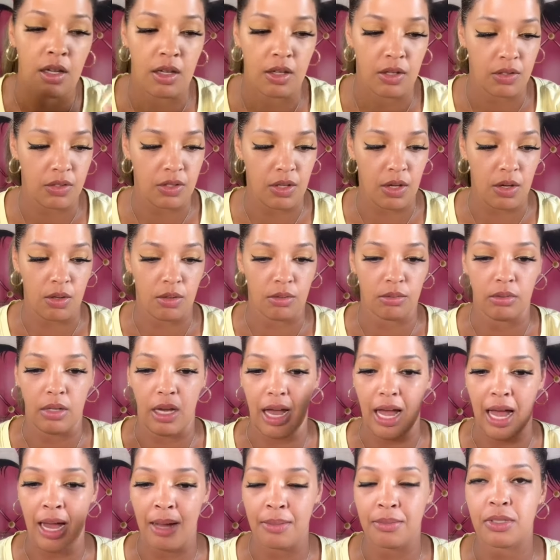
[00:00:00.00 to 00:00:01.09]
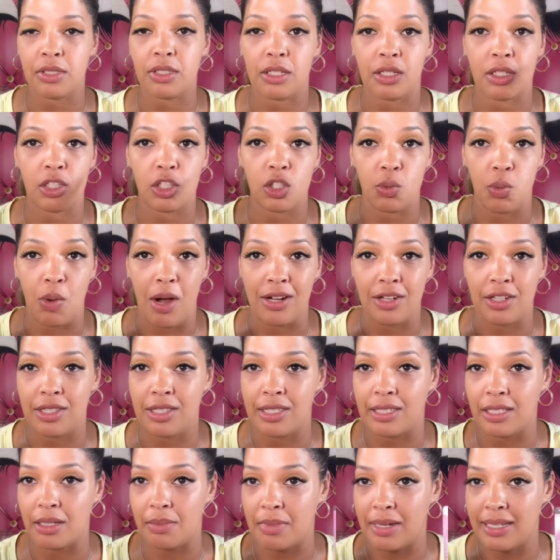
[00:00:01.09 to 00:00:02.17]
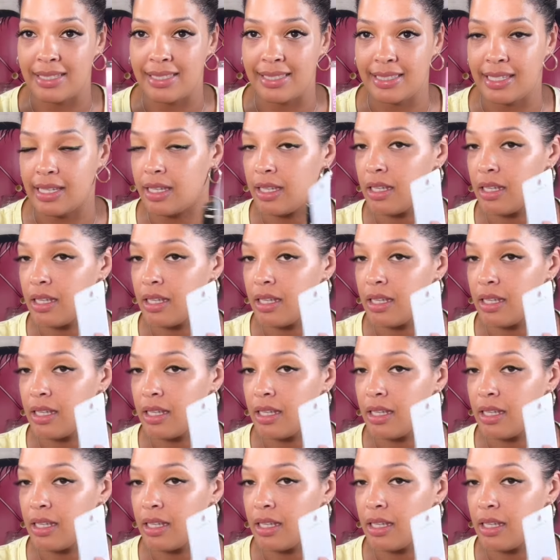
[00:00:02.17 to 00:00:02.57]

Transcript: So I'm just gonna swatch these on my skin,